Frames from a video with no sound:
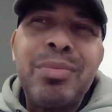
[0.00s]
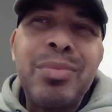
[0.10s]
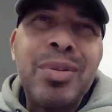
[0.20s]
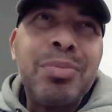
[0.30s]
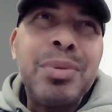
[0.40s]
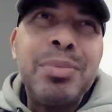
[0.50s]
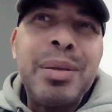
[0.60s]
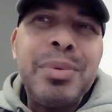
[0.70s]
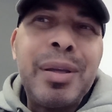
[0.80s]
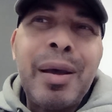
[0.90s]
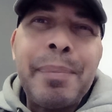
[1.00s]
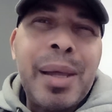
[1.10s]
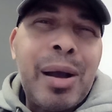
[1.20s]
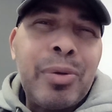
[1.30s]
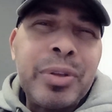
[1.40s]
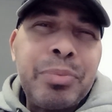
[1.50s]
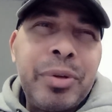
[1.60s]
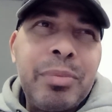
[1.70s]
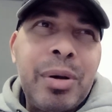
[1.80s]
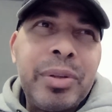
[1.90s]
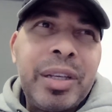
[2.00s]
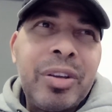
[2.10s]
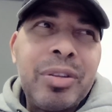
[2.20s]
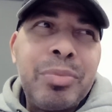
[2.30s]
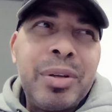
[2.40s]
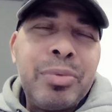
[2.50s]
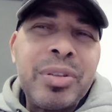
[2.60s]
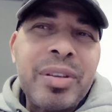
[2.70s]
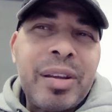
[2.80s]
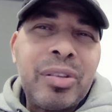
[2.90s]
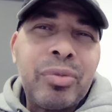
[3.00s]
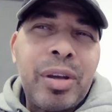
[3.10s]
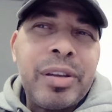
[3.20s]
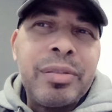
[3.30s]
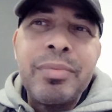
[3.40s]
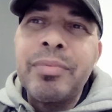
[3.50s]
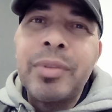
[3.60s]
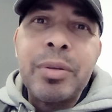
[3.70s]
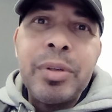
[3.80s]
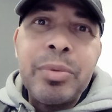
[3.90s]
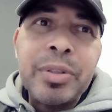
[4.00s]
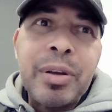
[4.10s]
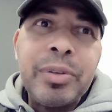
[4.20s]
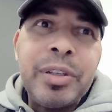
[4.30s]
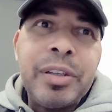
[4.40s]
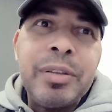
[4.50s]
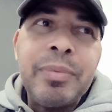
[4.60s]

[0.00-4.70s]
Took me maybe a couple of hours to put them all together, but it was satisfying when it was all done.